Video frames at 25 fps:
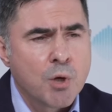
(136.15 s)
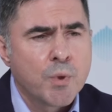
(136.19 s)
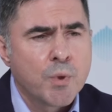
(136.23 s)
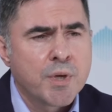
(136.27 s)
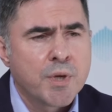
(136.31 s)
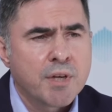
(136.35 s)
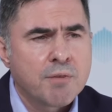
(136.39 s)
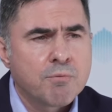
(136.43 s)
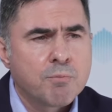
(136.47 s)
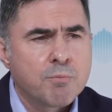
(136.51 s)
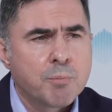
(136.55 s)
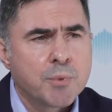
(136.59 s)

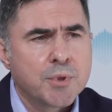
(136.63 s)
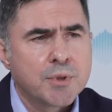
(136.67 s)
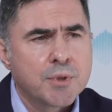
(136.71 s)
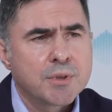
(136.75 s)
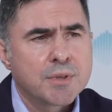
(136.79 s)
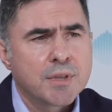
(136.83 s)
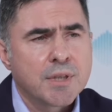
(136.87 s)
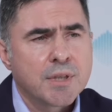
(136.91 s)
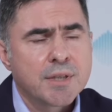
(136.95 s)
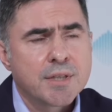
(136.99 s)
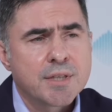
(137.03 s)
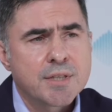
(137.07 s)
We have
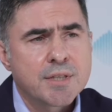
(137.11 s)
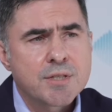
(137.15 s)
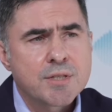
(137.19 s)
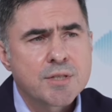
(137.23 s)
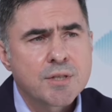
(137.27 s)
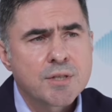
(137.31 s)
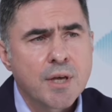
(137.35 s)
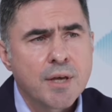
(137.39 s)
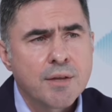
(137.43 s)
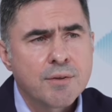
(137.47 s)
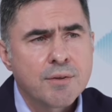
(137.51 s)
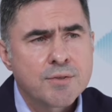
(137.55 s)
built an
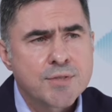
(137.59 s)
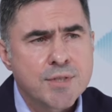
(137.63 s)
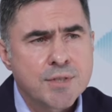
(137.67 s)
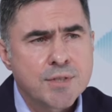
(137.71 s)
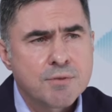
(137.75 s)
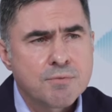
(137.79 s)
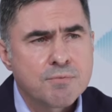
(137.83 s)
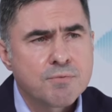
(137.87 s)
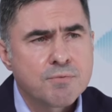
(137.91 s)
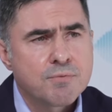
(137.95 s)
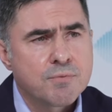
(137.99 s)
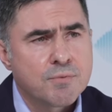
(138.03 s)

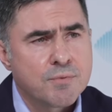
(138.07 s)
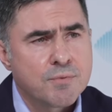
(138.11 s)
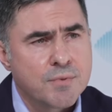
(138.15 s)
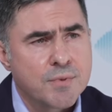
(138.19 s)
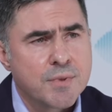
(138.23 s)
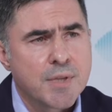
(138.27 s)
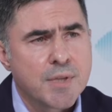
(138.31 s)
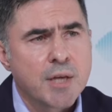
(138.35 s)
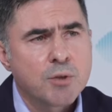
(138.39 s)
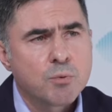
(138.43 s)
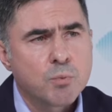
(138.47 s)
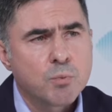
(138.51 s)
extensive
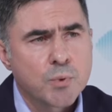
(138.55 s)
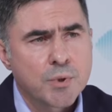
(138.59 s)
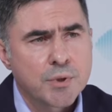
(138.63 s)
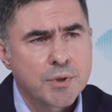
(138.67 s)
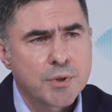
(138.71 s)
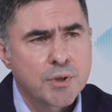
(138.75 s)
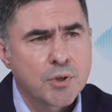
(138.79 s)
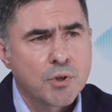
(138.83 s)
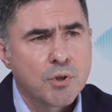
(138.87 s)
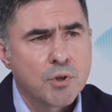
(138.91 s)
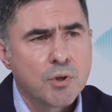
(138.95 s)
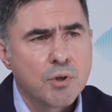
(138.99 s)

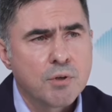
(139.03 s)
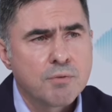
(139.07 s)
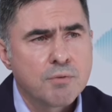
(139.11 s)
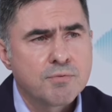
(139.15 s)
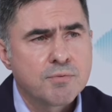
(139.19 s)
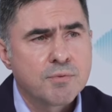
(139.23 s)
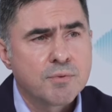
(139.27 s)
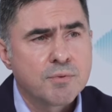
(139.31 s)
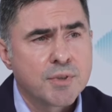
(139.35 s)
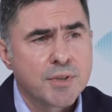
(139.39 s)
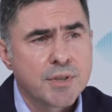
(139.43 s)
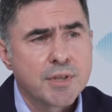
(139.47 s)
network
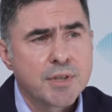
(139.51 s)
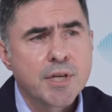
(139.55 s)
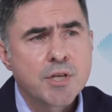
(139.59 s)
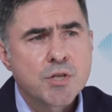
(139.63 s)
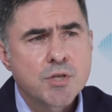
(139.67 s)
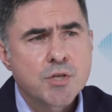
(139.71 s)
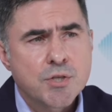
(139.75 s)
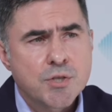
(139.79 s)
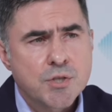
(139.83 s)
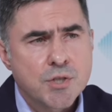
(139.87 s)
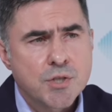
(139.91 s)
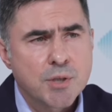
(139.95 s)
of
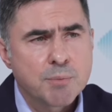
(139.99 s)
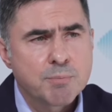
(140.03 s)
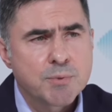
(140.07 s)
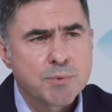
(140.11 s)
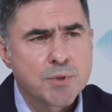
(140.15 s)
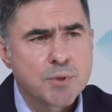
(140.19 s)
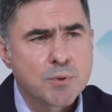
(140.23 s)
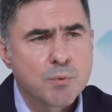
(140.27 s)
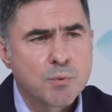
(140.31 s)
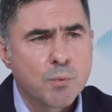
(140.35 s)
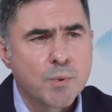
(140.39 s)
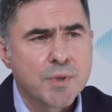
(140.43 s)

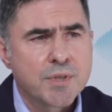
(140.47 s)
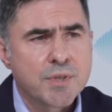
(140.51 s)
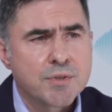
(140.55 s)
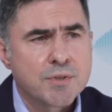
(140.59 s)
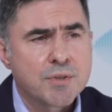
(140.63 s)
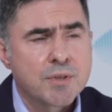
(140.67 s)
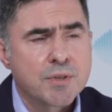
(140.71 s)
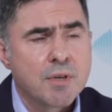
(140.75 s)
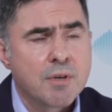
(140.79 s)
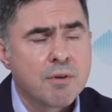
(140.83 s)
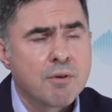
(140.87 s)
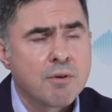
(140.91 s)
relationships
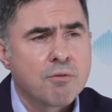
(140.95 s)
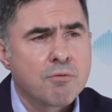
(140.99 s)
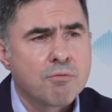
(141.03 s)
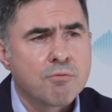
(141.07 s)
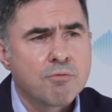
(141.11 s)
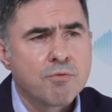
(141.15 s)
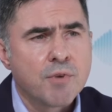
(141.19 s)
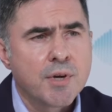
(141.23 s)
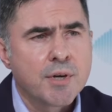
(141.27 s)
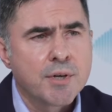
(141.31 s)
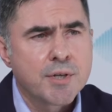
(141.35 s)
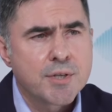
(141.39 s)
with
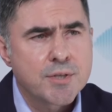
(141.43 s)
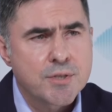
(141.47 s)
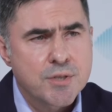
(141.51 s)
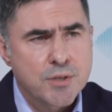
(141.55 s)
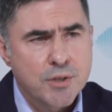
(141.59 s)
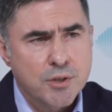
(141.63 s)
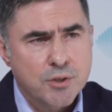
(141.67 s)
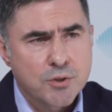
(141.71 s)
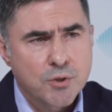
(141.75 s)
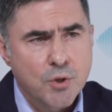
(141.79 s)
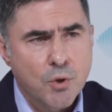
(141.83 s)
various